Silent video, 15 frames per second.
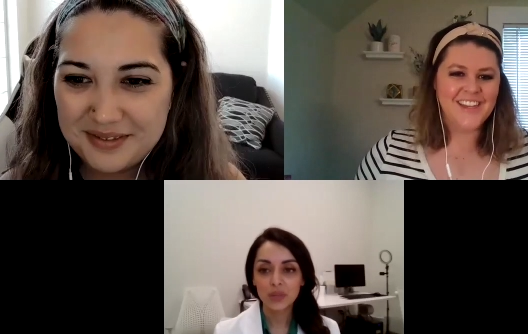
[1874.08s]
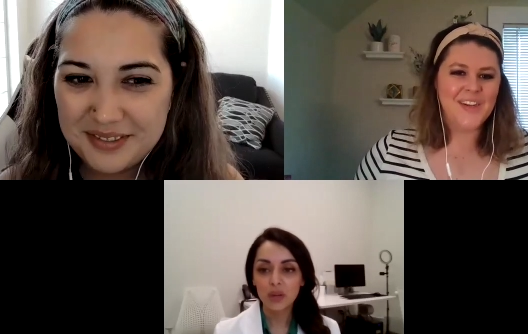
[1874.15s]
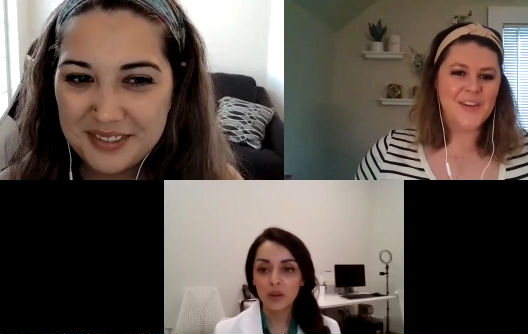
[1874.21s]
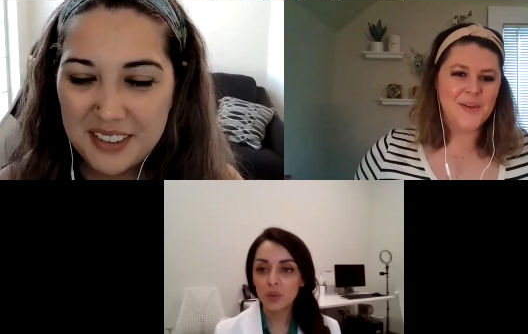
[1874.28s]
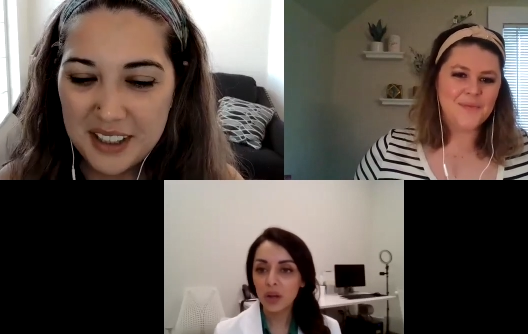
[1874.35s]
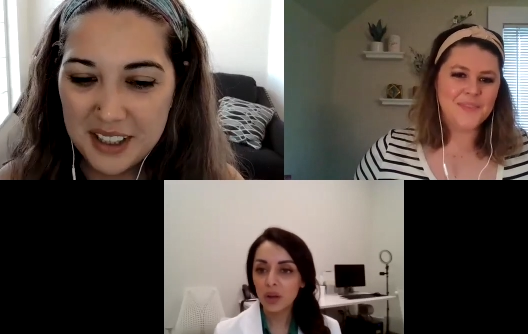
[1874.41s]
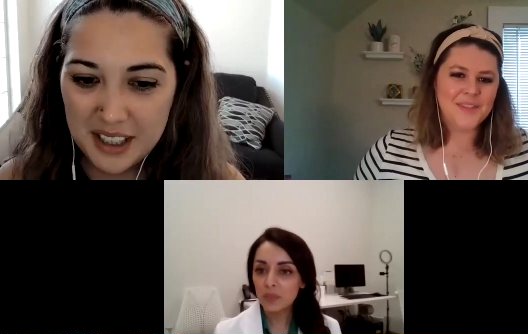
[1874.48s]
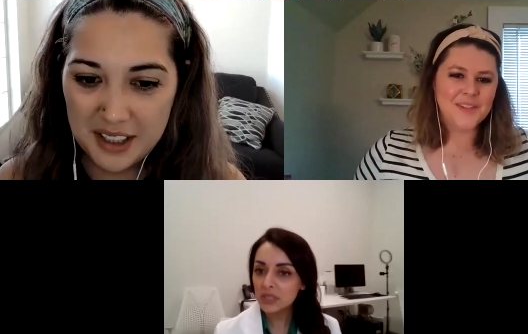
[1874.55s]

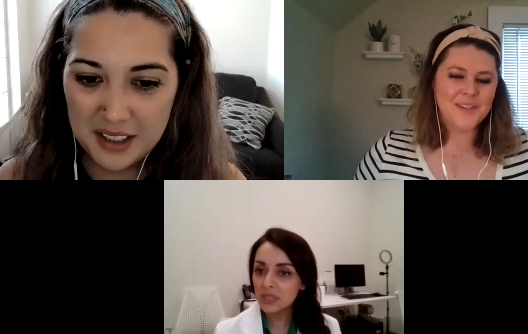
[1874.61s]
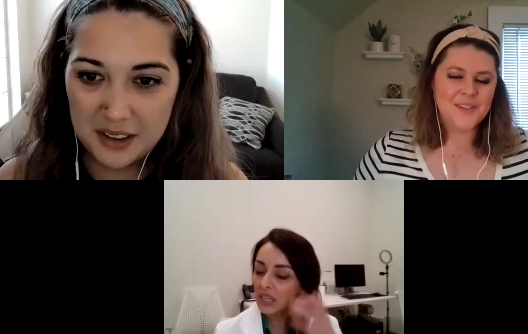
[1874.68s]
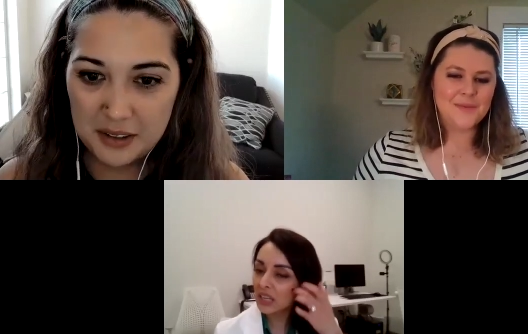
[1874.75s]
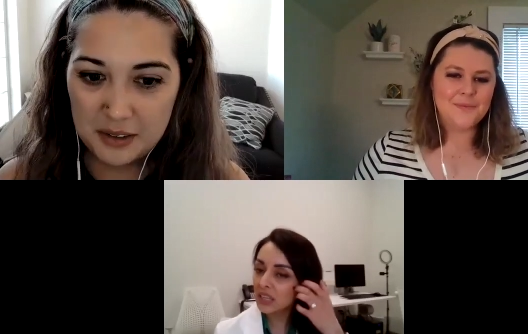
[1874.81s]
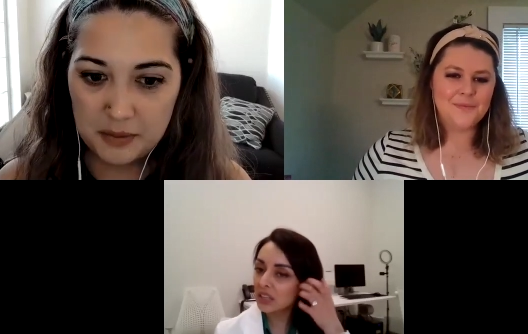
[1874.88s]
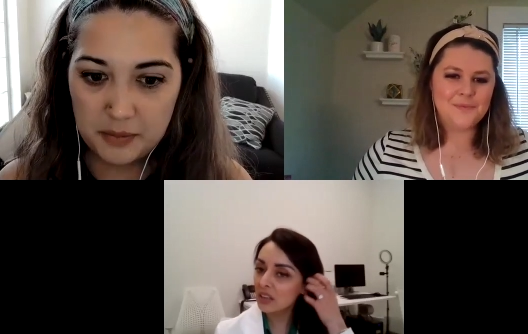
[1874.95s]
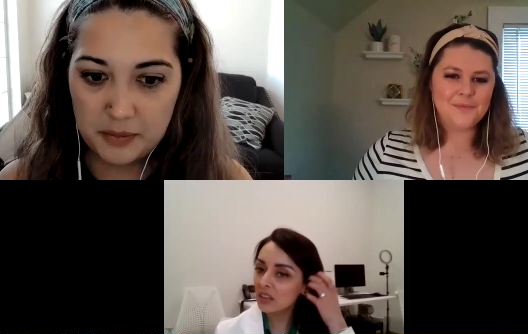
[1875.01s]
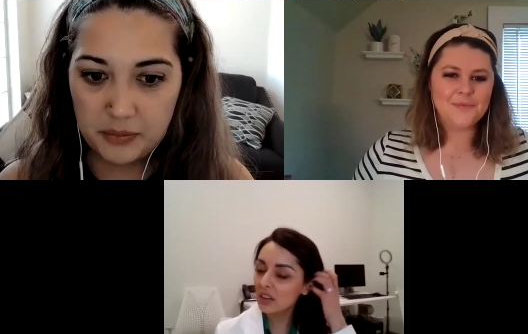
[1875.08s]
Speaker 1: Well, I'm
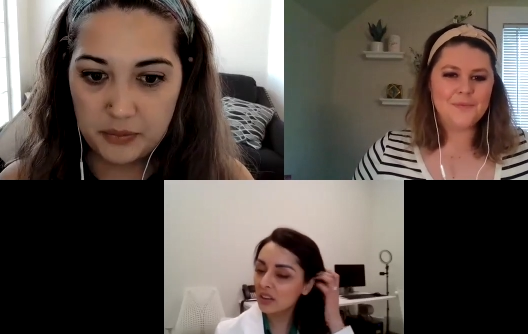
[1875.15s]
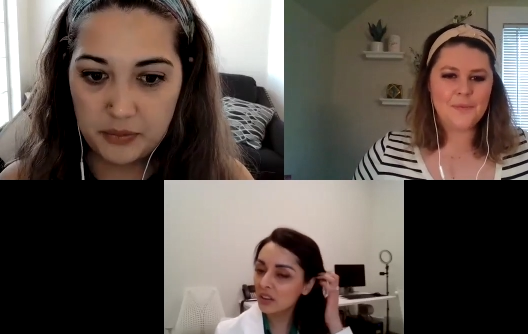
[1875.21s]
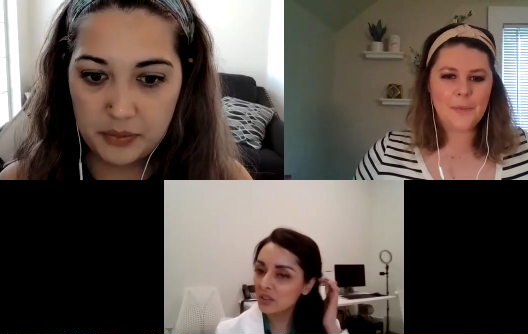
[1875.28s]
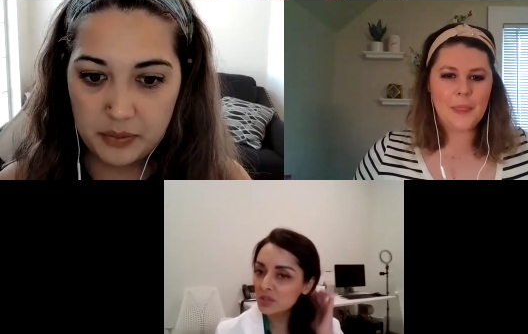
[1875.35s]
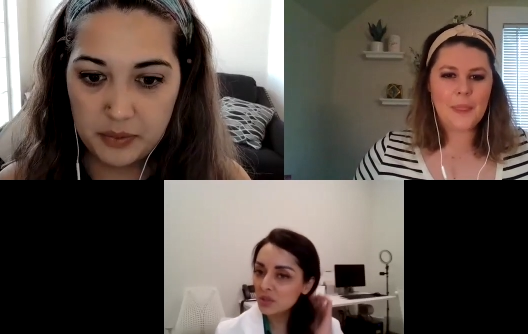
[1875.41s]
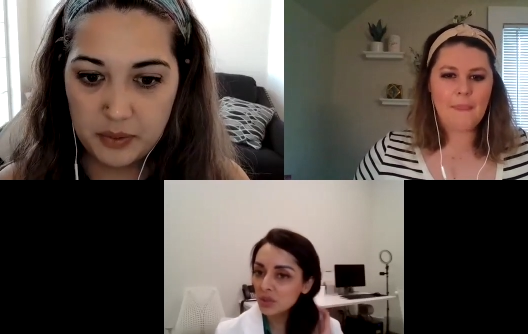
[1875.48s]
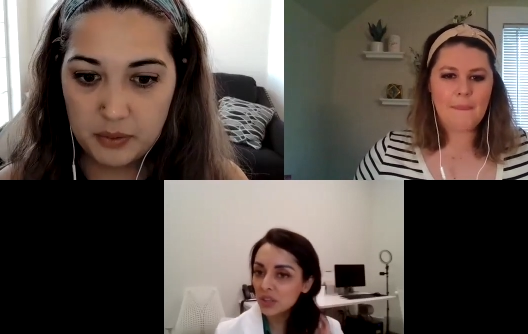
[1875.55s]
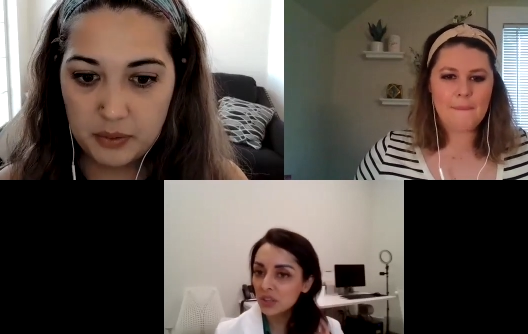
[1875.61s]
excited. And I
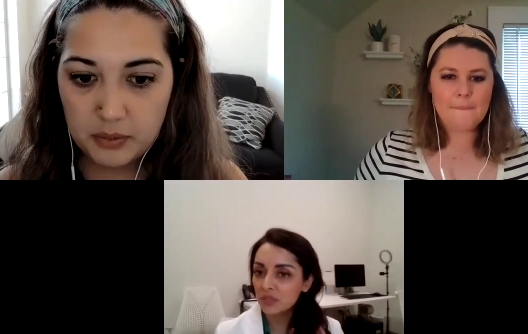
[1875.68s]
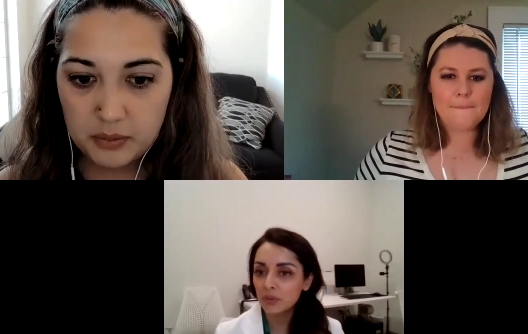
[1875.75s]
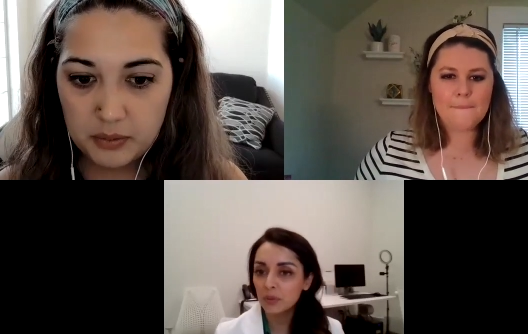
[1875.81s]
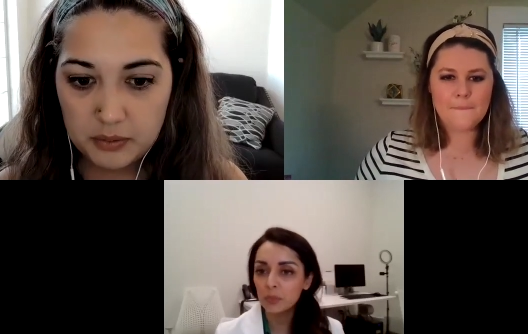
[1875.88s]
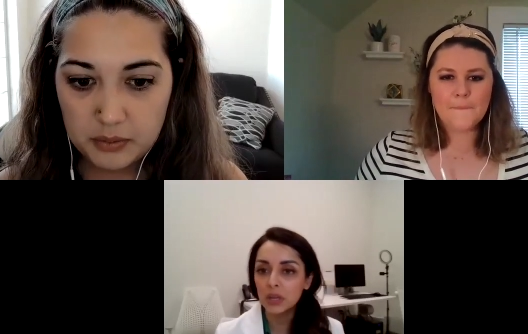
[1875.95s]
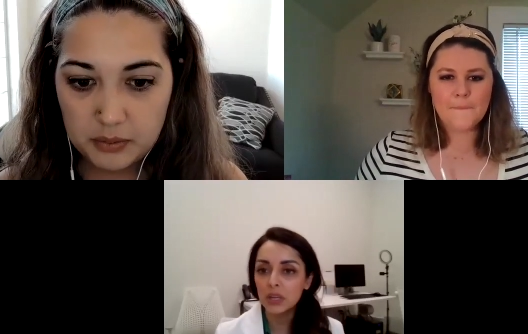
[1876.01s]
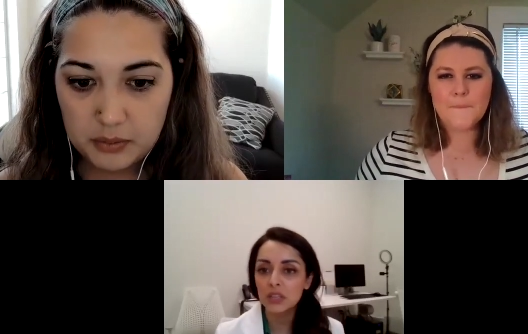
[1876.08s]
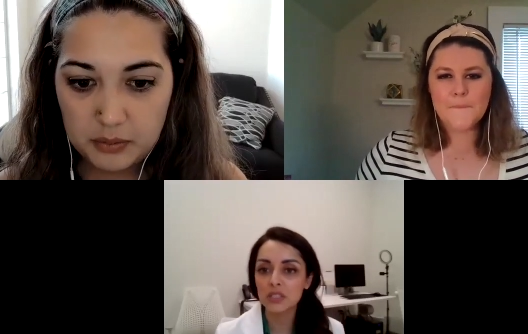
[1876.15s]
also think for
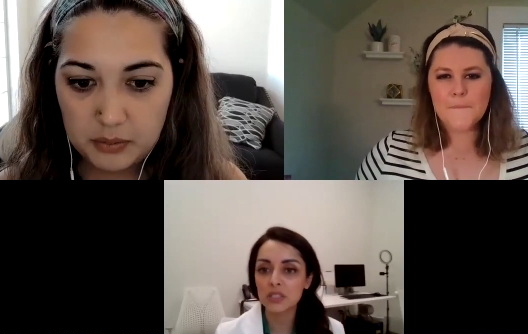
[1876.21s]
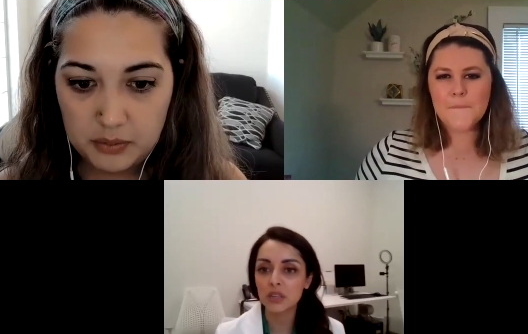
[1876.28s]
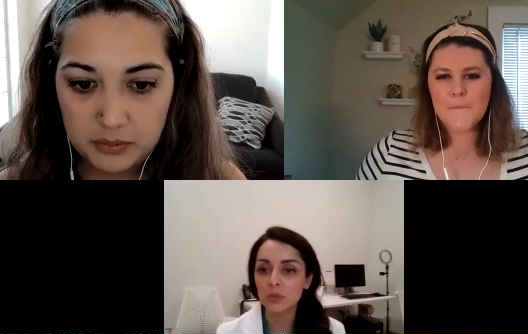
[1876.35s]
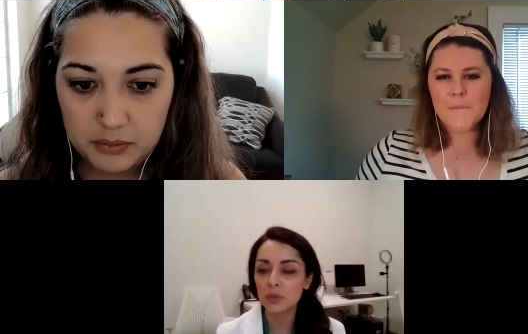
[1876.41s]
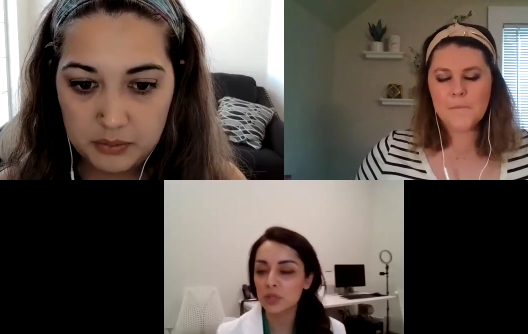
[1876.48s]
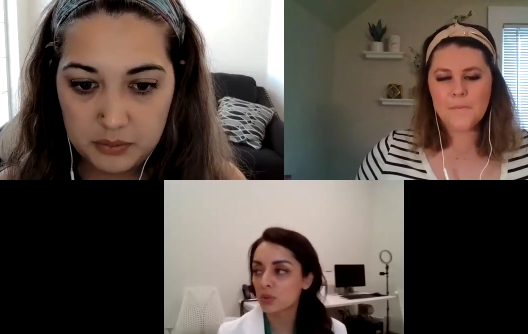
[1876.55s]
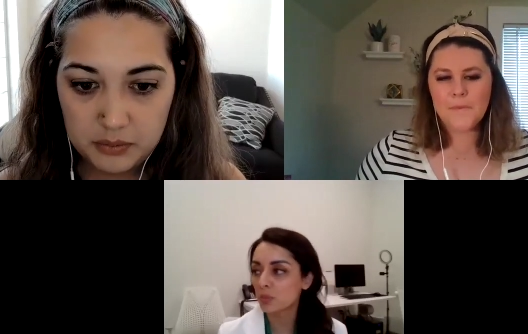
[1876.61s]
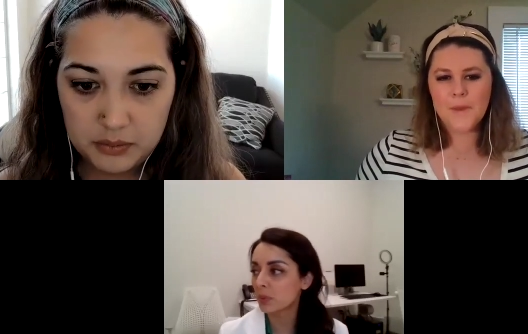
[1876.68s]
me, it's going to
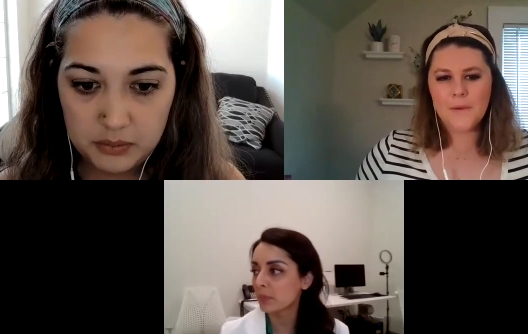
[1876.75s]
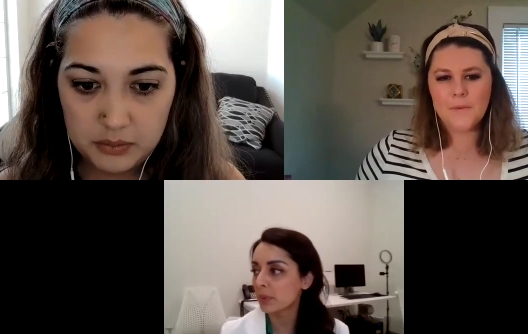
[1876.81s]
be super